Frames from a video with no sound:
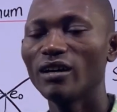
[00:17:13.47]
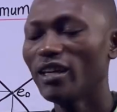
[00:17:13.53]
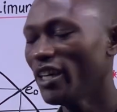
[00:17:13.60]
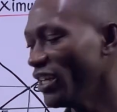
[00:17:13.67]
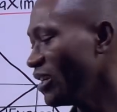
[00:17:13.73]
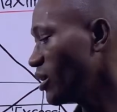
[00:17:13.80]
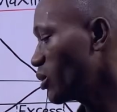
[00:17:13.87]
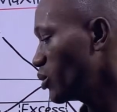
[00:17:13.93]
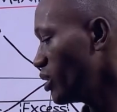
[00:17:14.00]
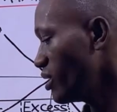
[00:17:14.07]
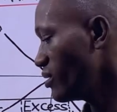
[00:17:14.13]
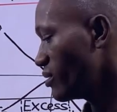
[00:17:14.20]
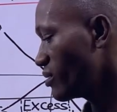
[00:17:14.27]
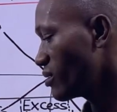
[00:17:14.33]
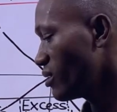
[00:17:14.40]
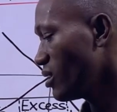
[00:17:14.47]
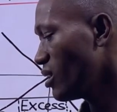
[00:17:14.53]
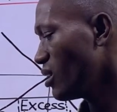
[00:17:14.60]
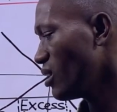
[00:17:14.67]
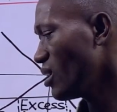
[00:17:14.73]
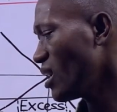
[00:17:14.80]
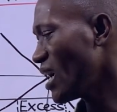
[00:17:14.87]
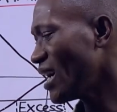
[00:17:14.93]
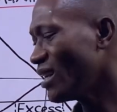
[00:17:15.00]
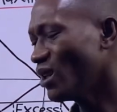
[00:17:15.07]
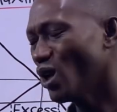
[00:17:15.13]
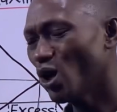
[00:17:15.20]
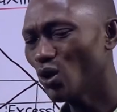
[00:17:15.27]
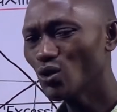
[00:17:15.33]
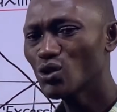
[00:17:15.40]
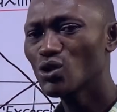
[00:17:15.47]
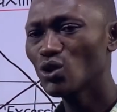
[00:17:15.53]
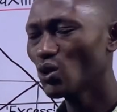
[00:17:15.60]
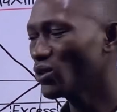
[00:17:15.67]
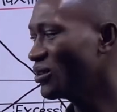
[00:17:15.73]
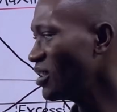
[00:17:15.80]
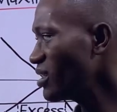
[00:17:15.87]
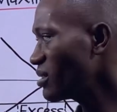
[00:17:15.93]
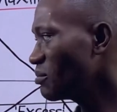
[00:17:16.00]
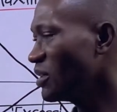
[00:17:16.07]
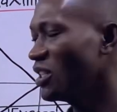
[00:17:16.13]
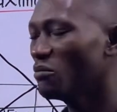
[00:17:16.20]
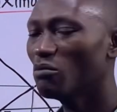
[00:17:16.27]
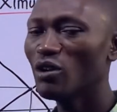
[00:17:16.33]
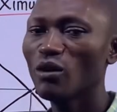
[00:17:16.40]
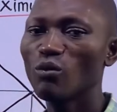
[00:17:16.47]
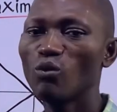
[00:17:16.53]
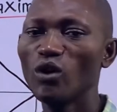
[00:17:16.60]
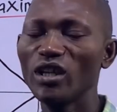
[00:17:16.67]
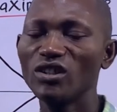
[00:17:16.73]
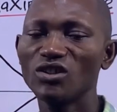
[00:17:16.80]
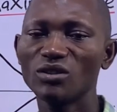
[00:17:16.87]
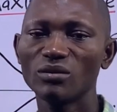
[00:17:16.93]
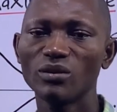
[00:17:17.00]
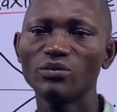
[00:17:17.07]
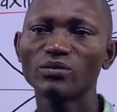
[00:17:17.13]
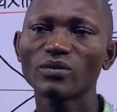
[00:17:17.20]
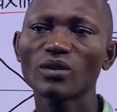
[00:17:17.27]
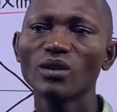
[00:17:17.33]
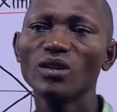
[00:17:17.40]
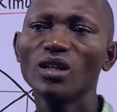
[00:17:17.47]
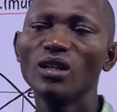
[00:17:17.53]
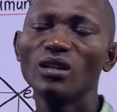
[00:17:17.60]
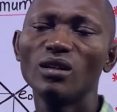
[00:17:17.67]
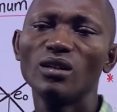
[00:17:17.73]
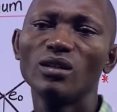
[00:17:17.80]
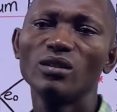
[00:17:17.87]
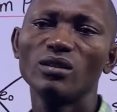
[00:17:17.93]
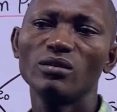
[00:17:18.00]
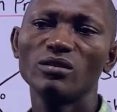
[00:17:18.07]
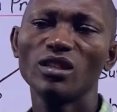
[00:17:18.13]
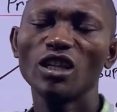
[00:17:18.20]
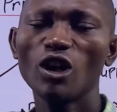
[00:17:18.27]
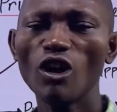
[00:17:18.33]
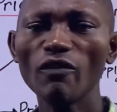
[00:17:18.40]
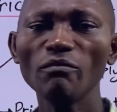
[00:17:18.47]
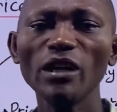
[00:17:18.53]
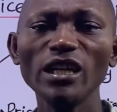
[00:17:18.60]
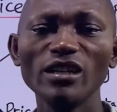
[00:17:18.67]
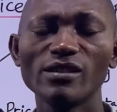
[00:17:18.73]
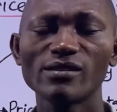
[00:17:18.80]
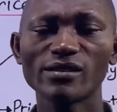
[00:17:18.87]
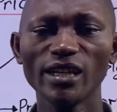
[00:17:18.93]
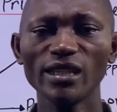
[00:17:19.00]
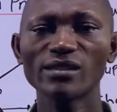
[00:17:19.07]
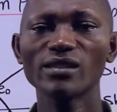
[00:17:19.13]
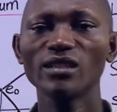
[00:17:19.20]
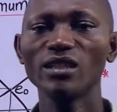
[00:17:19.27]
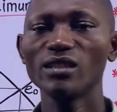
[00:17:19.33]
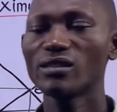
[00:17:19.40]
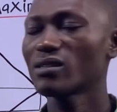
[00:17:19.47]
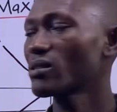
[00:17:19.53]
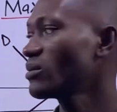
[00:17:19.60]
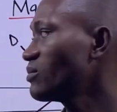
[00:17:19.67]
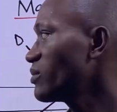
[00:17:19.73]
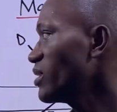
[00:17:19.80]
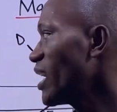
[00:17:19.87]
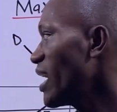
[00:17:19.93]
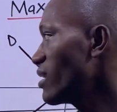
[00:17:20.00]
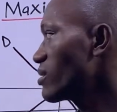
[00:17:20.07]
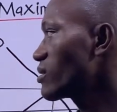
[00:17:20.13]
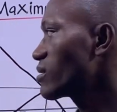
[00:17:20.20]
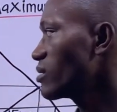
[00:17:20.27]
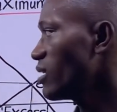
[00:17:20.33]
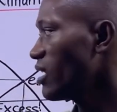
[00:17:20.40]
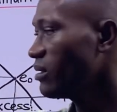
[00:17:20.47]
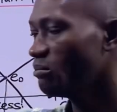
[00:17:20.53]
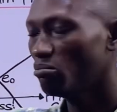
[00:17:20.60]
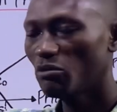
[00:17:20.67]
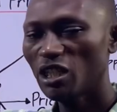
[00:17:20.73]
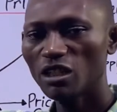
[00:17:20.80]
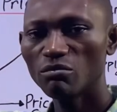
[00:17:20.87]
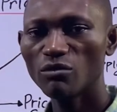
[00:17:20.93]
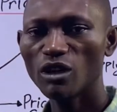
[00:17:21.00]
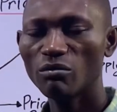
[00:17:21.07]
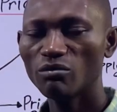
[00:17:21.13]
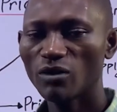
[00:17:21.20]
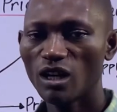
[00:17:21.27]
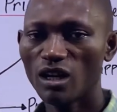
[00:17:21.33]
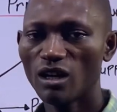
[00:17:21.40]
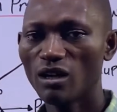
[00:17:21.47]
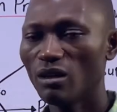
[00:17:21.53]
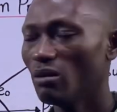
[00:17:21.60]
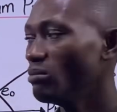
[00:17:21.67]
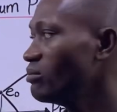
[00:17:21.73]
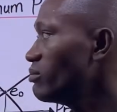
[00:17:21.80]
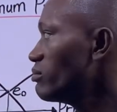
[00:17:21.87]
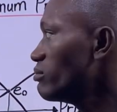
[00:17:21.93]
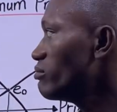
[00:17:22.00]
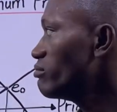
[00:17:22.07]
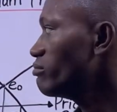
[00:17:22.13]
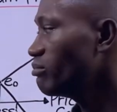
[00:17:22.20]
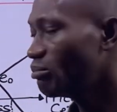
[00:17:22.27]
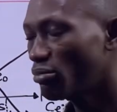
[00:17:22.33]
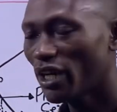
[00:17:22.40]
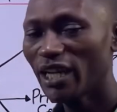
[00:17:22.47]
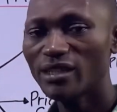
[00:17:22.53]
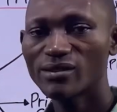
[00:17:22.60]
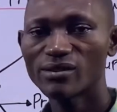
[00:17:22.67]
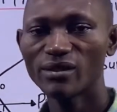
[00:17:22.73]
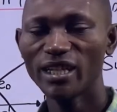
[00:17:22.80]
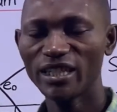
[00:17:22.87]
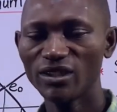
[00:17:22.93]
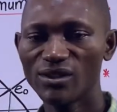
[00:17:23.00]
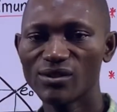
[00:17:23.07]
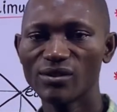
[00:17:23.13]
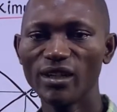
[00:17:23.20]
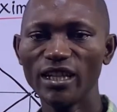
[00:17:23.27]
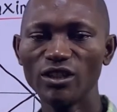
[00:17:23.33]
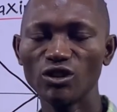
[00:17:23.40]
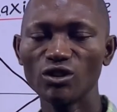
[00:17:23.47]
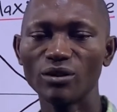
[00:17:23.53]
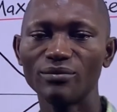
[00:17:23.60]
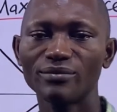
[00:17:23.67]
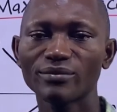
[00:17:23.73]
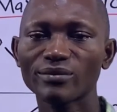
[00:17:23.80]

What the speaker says: increased. And also this minimum wage, the government is setting it, that's minimum price legislation.